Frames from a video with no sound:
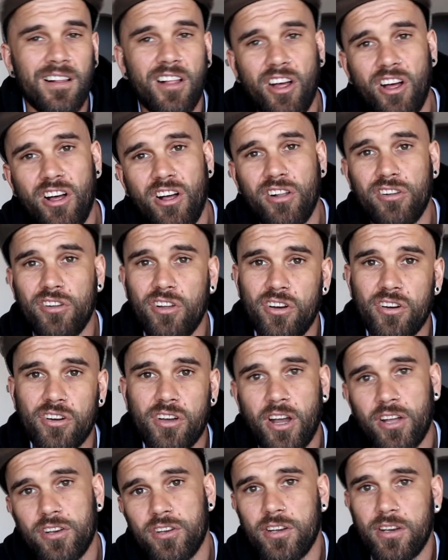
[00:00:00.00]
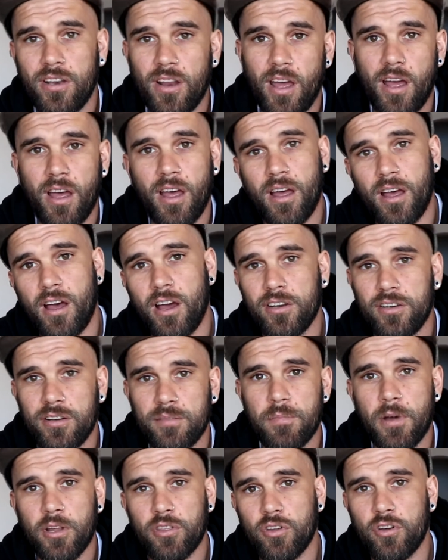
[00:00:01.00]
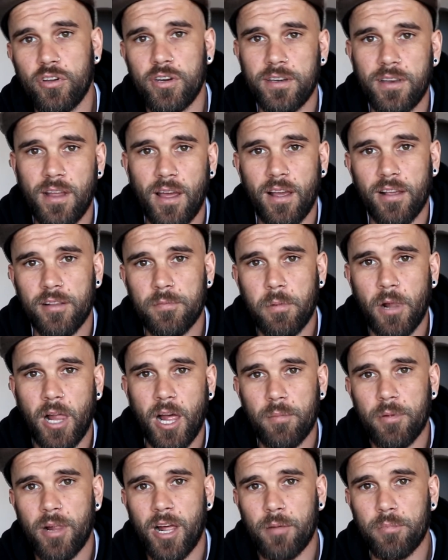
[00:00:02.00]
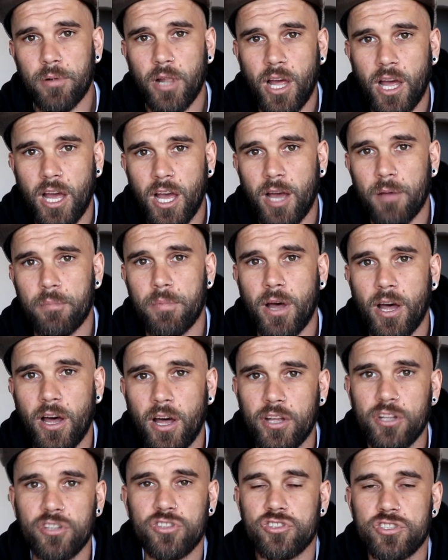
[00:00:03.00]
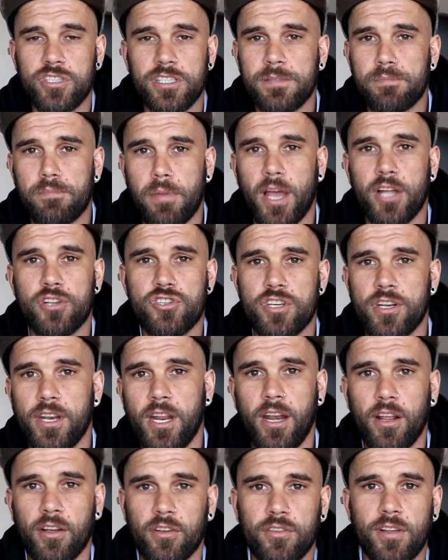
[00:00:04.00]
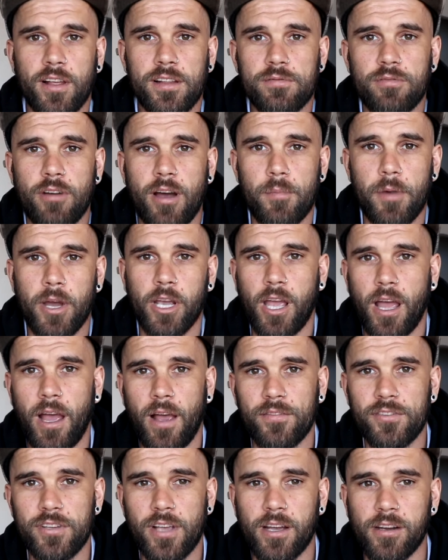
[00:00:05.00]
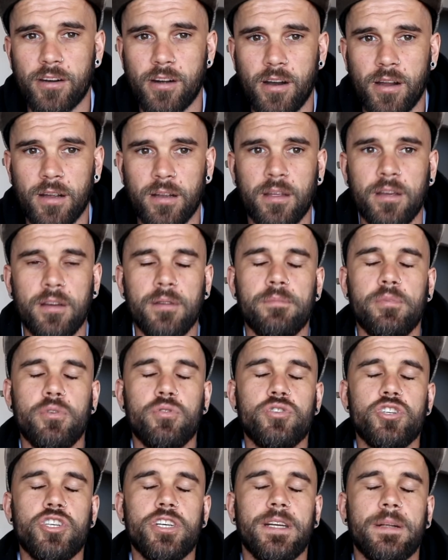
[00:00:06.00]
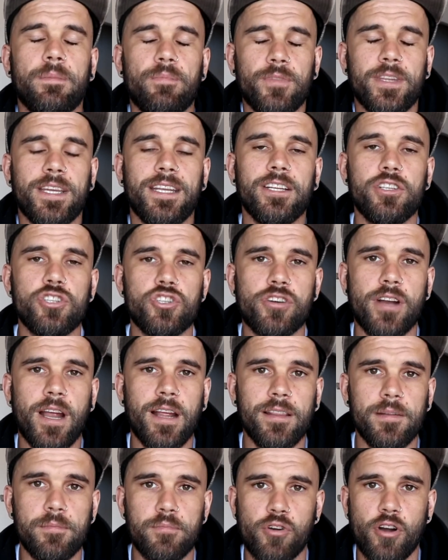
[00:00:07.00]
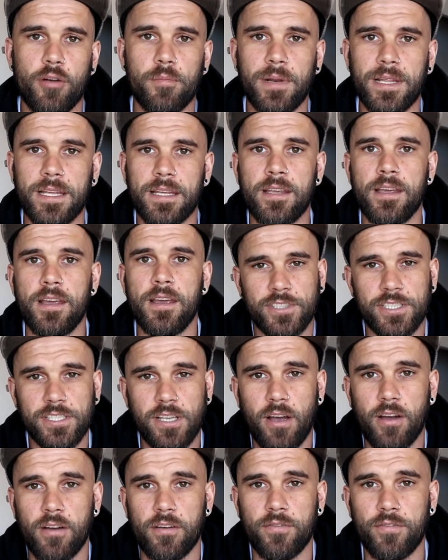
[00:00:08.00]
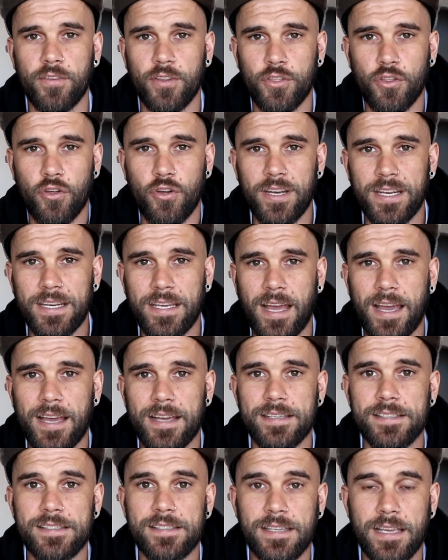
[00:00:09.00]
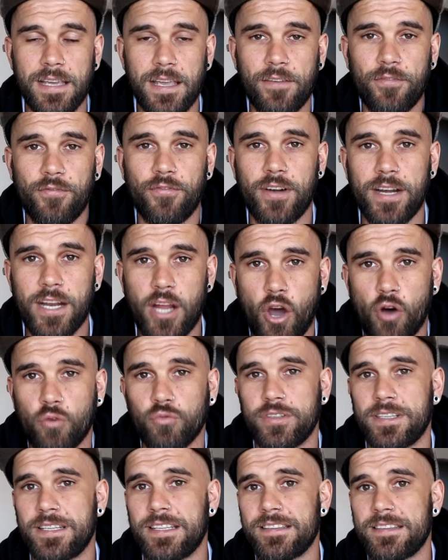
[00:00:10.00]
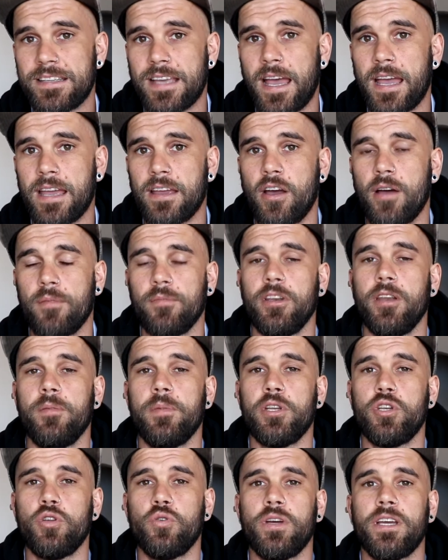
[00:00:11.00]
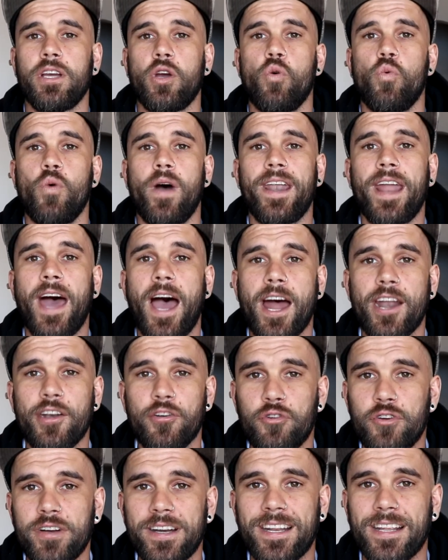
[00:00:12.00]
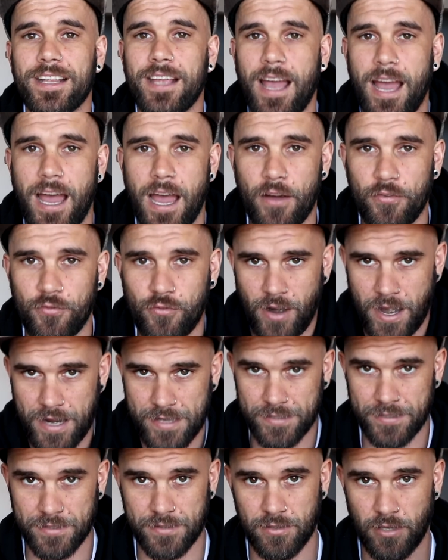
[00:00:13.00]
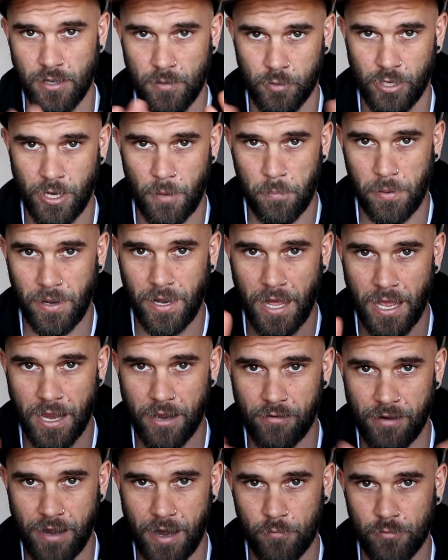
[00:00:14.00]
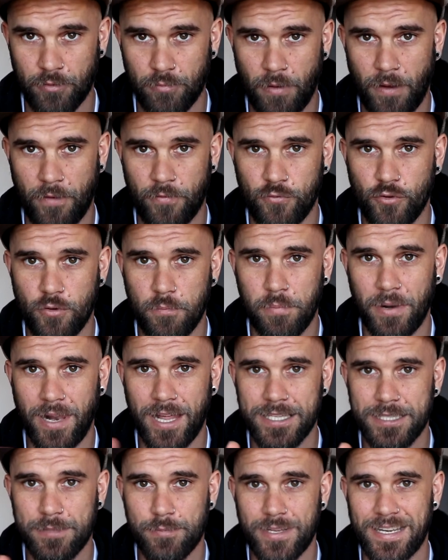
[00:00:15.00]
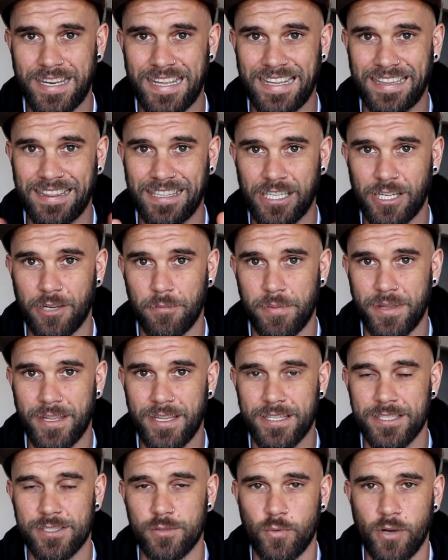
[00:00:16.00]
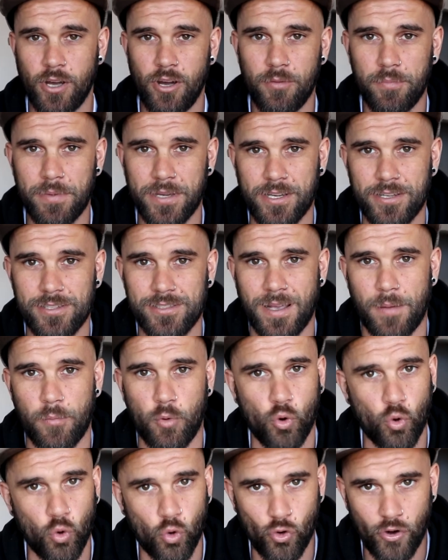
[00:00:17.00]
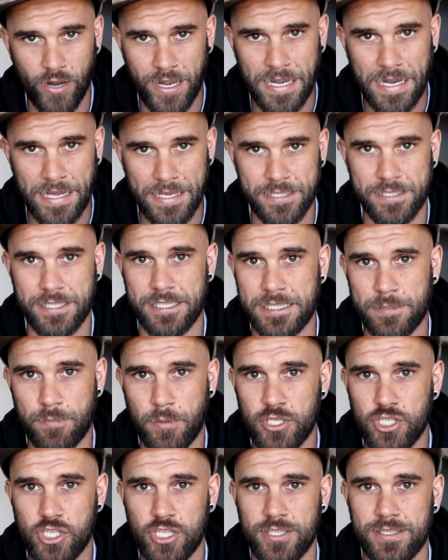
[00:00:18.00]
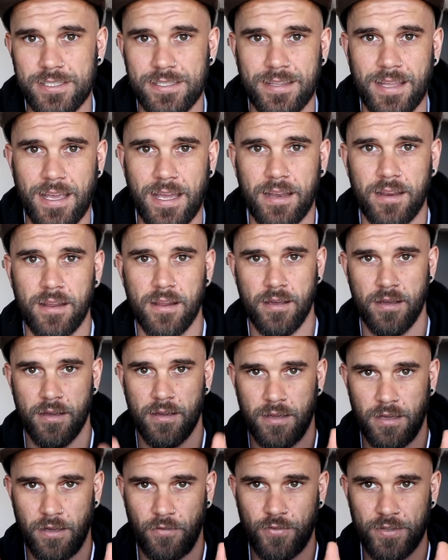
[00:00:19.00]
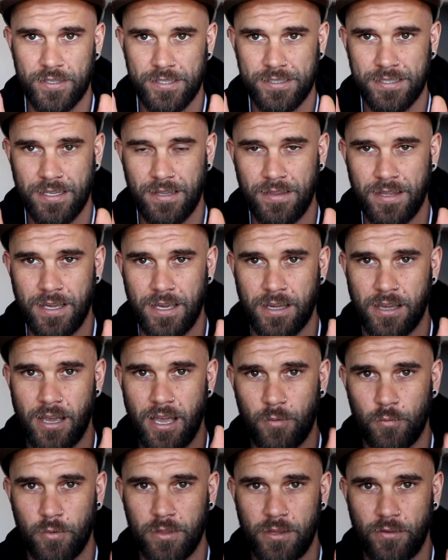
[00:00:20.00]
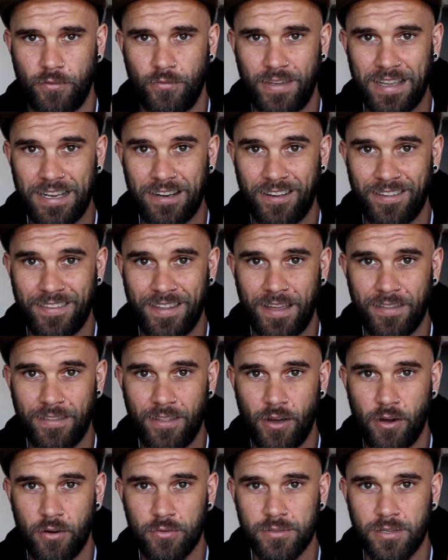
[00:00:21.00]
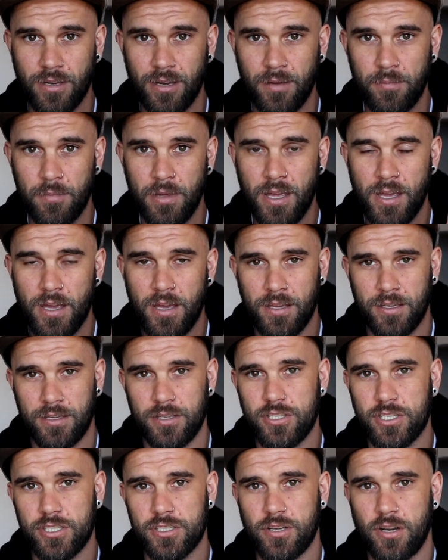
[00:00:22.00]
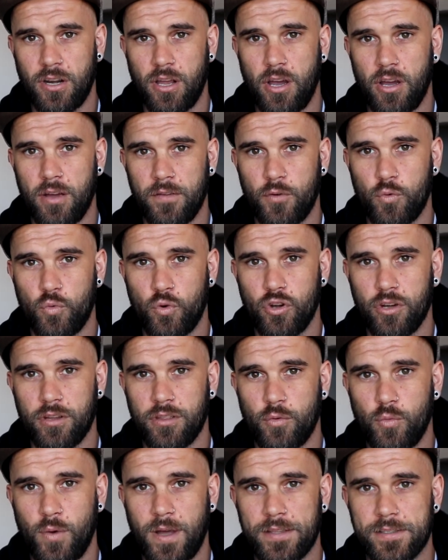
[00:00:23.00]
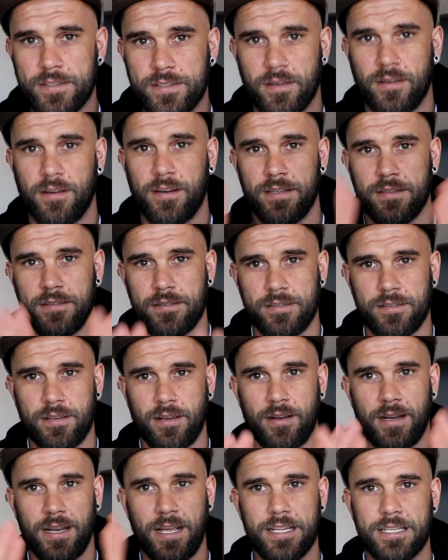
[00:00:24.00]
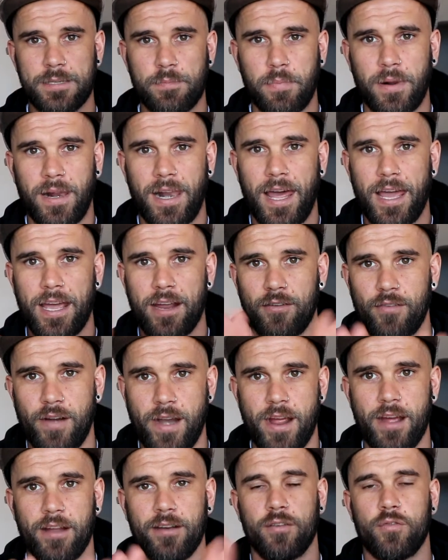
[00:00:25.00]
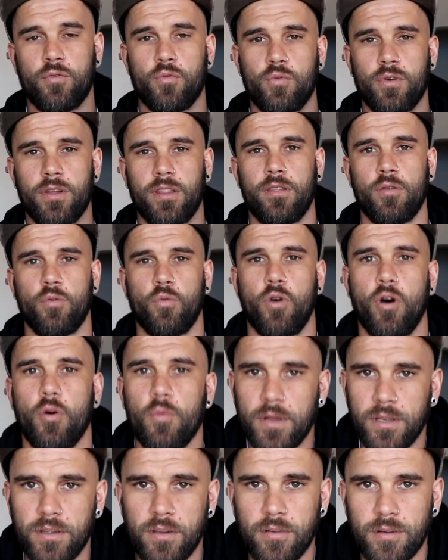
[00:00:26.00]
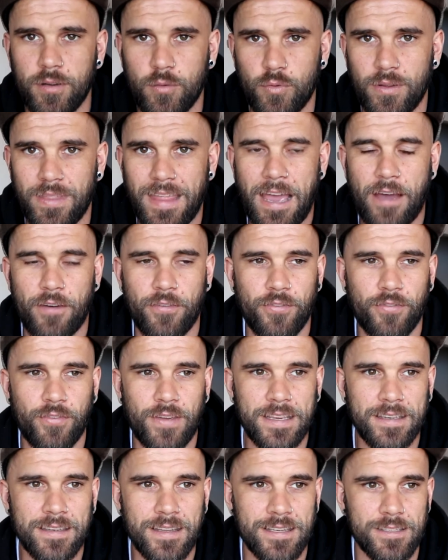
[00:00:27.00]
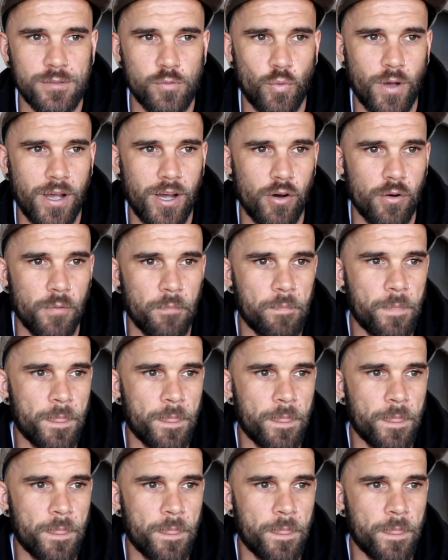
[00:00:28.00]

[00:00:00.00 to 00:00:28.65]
oh look, I did my 30 days, blah blah blah, but it's just bad genetics, that's why my calves aren't growing. Bullshit, you didn't train them properly. So for 30 days, every alternate day I'm going to be doing 100 calf raises. I'm going to play around with my foot placement a little bit as well, because I'm already suspicious that if you sit there going with your feet like that the whole time, you're just going to overwork the one side. So let's play around with what we're doing with our feet as well.